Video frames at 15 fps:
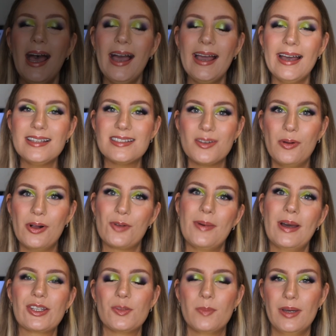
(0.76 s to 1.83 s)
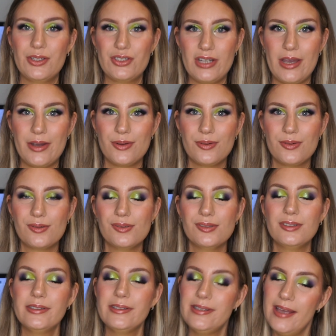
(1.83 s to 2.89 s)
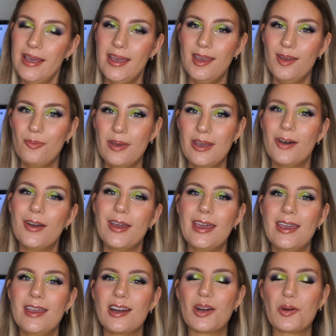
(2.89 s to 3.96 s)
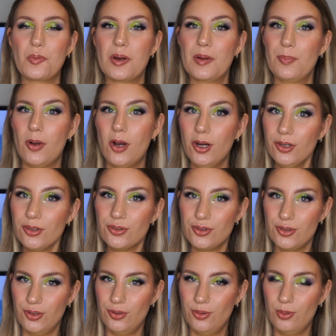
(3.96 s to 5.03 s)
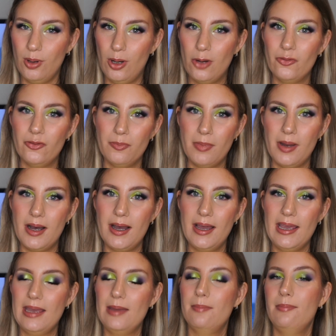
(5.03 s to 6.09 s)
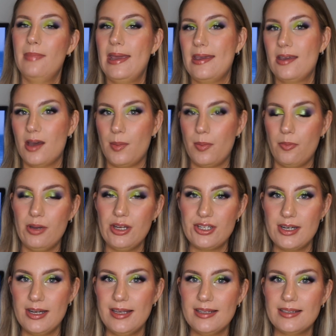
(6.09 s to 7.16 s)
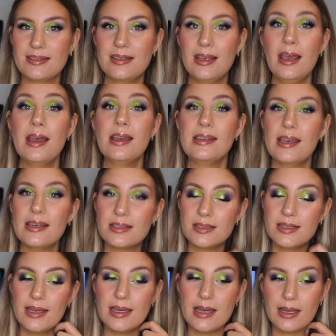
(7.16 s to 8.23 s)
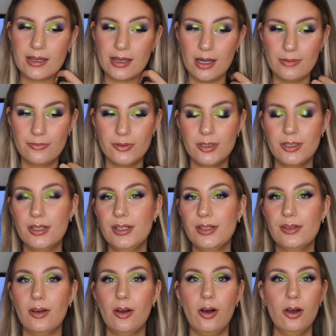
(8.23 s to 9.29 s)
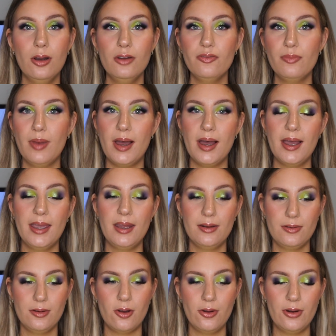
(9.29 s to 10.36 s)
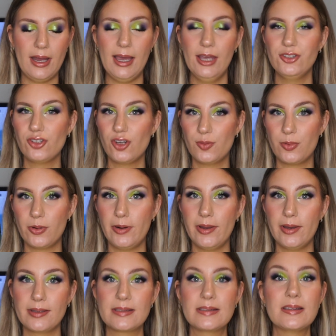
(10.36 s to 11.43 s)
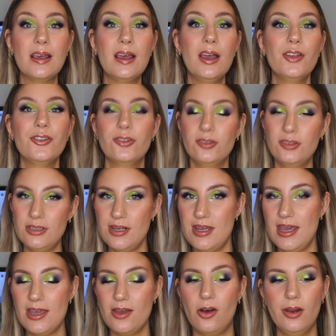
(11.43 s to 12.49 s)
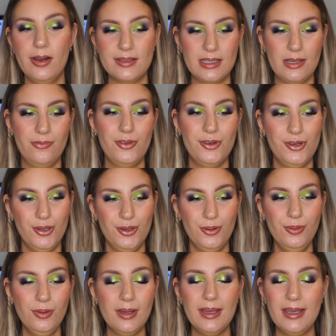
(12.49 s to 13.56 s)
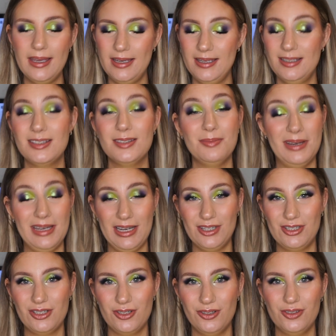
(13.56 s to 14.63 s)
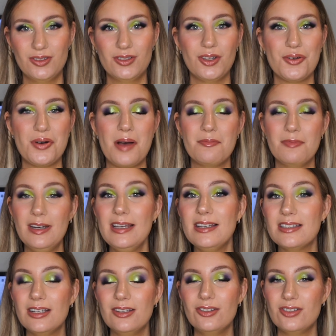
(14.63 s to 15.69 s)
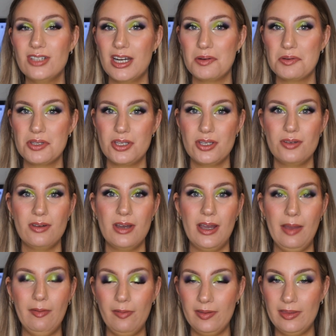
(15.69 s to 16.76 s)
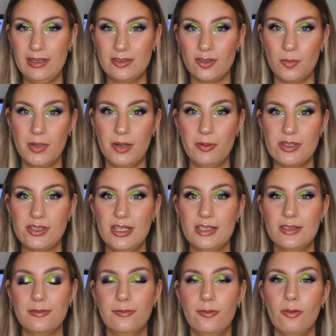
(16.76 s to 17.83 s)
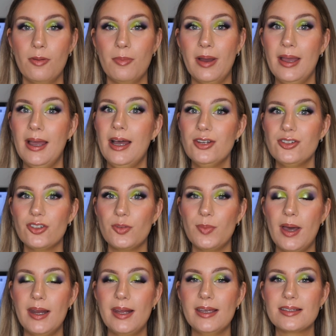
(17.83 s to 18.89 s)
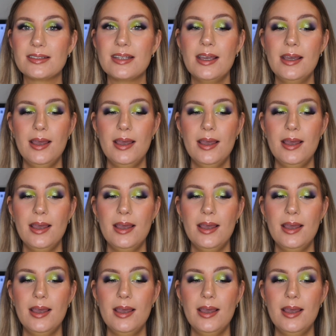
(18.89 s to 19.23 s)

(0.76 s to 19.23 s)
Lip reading: Hi guys, and welcome back to my channel. Today we are here with part 2 of my makeup wish list. Yesterday I covered all of my non-eyeshadow products, so today all that's left to do is my eyeshadows. So I'm really excited to share with you everything that's on my wish list for my eyeshadow palettes.